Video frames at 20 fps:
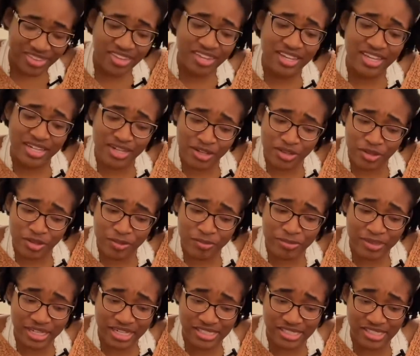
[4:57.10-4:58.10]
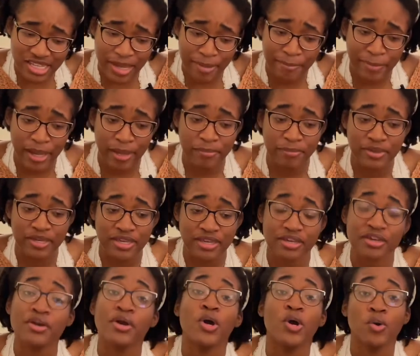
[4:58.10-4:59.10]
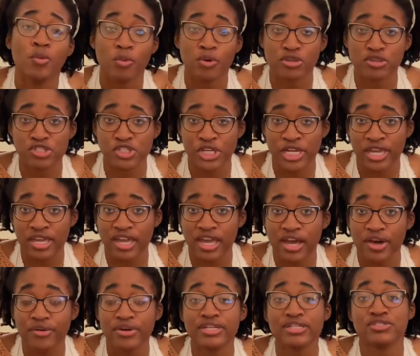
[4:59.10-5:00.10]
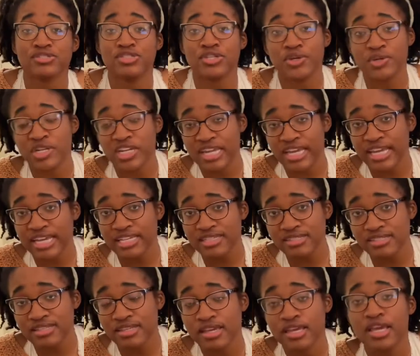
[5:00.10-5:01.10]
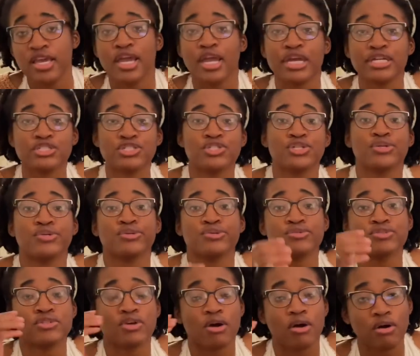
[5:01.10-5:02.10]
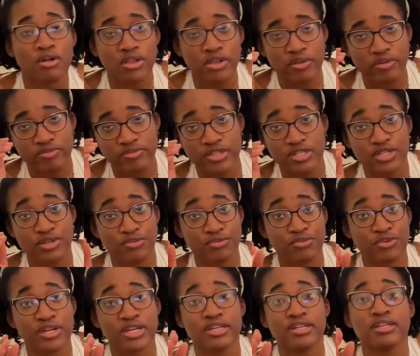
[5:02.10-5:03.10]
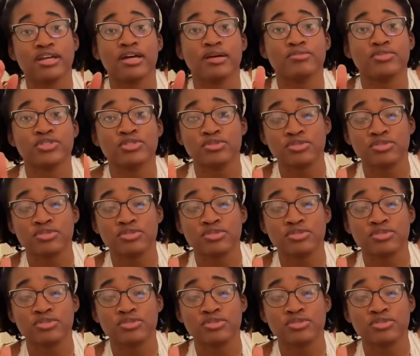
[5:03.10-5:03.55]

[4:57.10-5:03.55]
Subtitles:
Another place that might be worth checking out is Unidays. It shows all of the different student